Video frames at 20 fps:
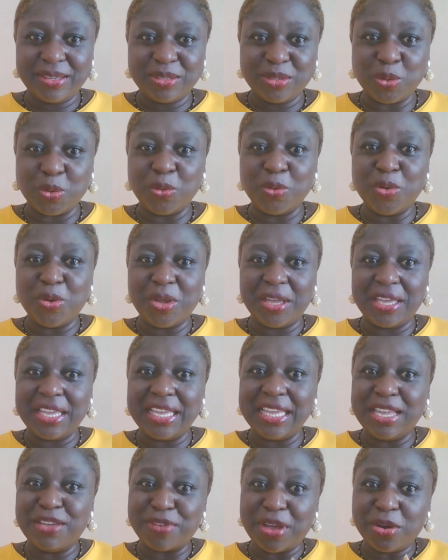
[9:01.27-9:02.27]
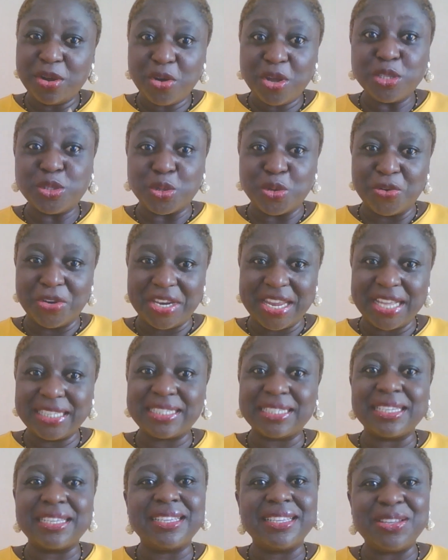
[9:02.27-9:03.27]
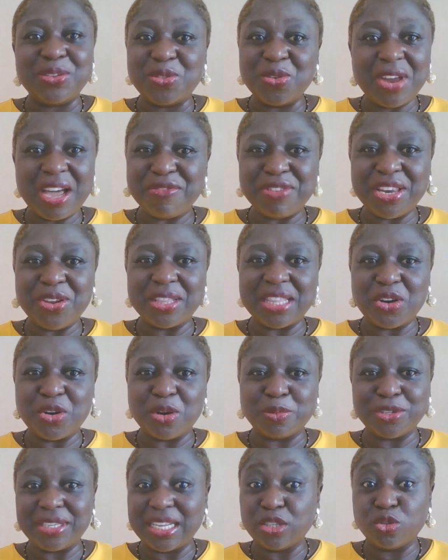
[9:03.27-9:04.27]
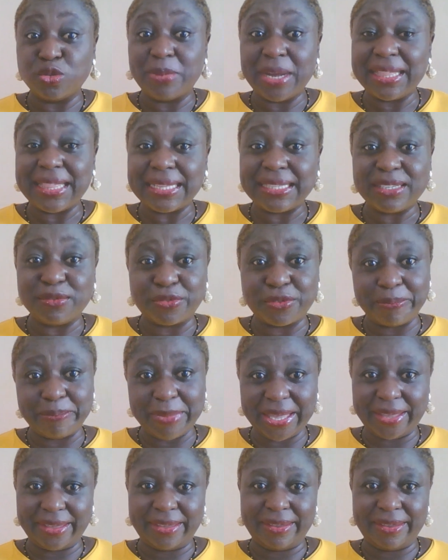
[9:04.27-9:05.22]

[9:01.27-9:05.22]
So if you're not going to urinate, you don't have any other option than to buy that thing from me.